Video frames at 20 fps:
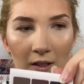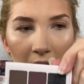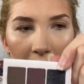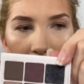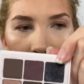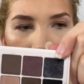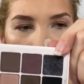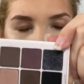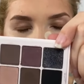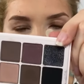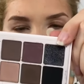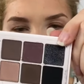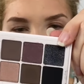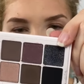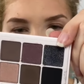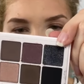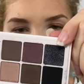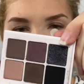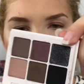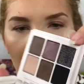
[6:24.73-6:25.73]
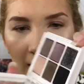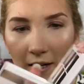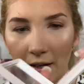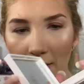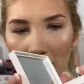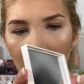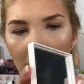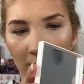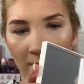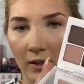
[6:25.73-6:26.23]
Out of
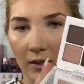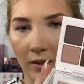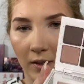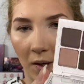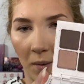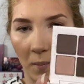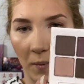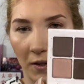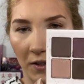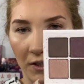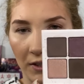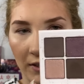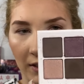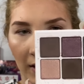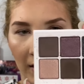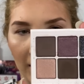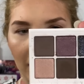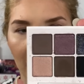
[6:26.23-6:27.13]
the number 6